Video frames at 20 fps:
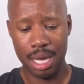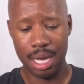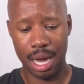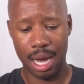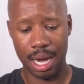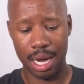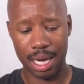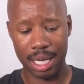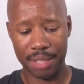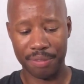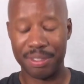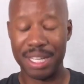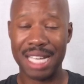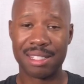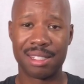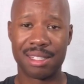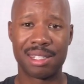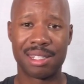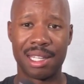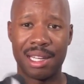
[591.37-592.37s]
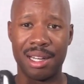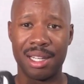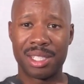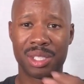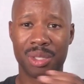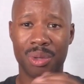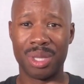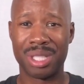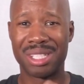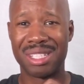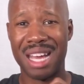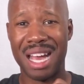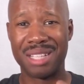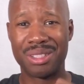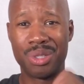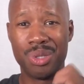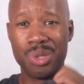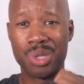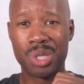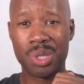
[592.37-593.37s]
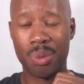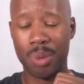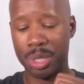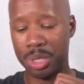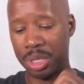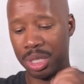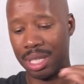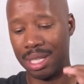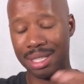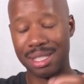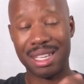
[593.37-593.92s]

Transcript: if necessary, so it's not too squishy.